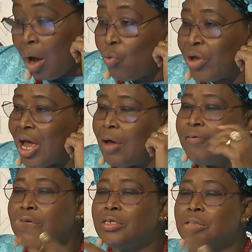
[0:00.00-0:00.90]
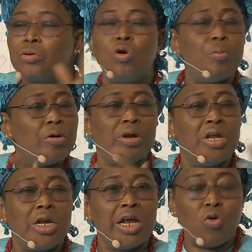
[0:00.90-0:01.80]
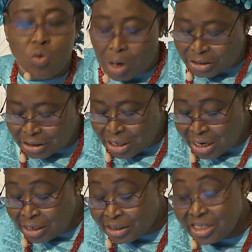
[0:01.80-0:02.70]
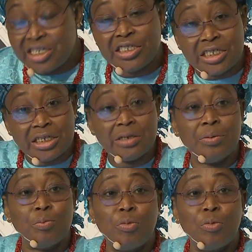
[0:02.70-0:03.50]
We have is common in ECOWAS. It's easy.